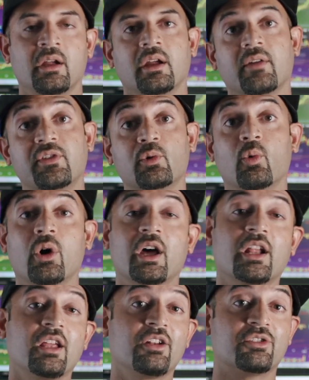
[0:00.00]
If you
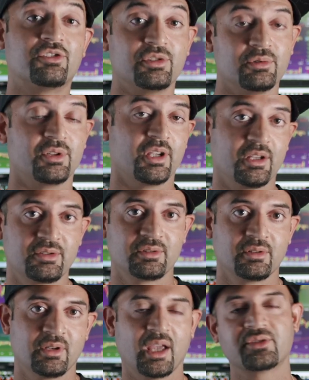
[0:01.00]
want to do this
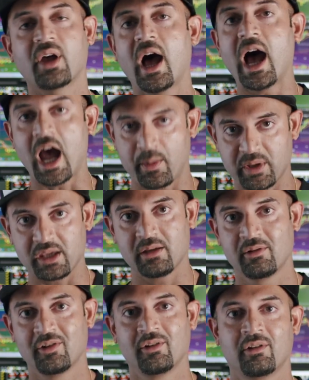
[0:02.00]
as a
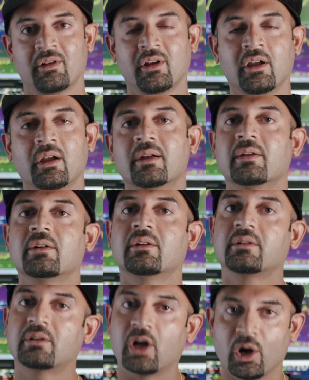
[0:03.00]
hobby,
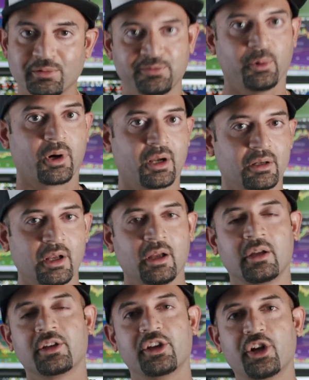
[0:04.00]
go for it.
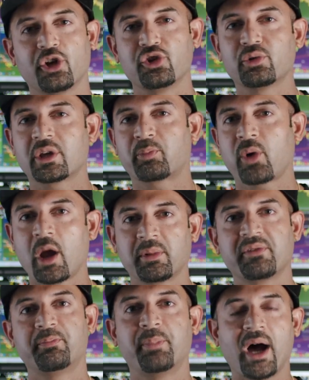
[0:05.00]
You can
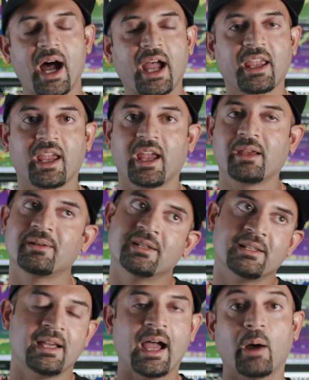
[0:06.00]
probably buy
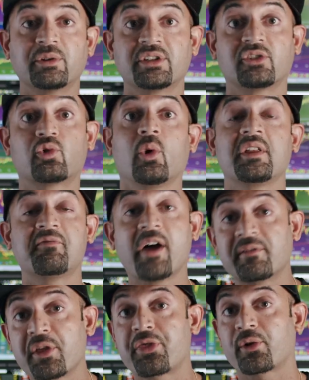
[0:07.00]
I would say
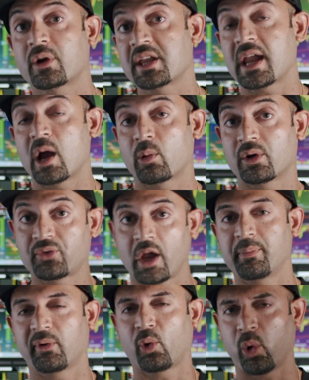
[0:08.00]
25 to 30 hour
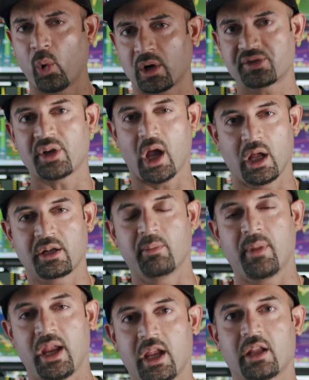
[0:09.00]
type of course on
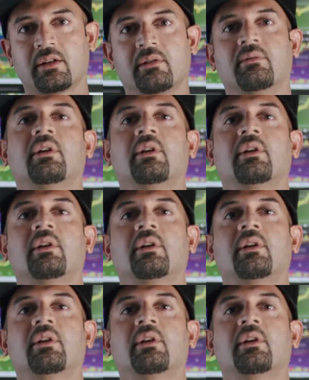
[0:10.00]
demand.